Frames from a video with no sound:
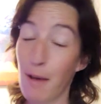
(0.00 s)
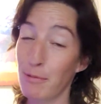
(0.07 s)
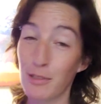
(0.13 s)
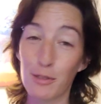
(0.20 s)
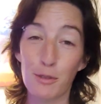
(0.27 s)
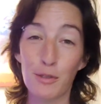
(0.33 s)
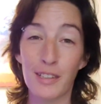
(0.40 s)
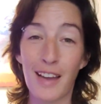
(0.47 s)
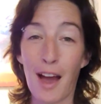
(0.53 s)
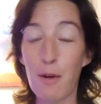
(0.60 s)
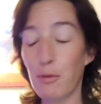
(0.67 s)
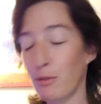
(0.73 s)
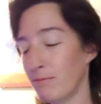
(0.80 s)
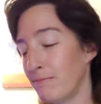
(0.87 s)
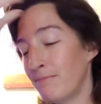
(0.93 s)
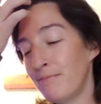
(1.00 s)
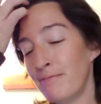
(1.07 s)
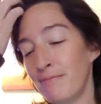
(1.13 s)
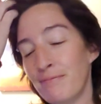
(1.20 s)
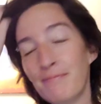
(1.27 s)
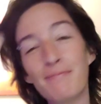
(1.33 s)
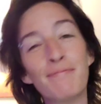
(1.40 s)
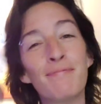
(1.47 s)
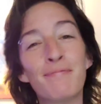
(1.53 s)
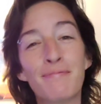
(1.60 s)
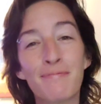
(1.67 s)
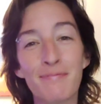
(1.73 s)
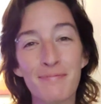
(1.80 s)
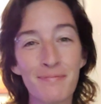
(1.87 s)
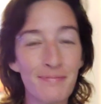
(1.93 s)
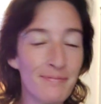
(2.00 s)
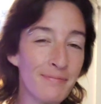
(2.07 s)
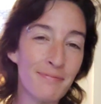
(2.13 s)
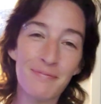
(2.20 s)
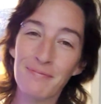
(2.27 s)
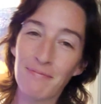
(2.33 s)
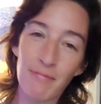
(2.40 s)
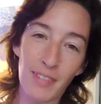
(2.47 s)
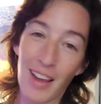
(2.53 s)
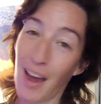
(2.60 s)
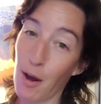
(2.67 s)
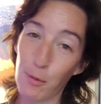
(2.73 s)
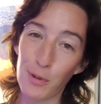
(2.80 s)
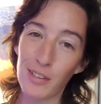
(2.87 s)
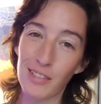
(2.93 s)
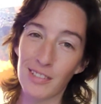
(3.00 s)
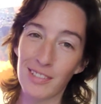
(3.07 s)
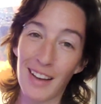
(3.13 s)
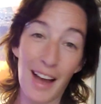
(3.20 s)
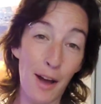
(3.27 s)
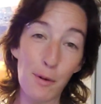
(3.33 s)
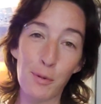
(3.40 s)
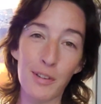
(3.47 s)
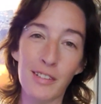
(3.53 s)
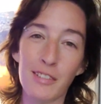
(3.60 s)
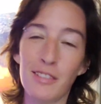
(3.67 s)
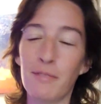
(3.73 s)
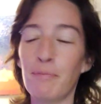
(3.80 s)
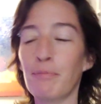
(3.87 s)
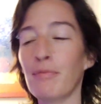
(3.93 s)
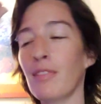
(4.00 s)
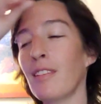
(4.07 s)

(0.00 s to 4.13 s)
Absolutely, I will. I will. I will.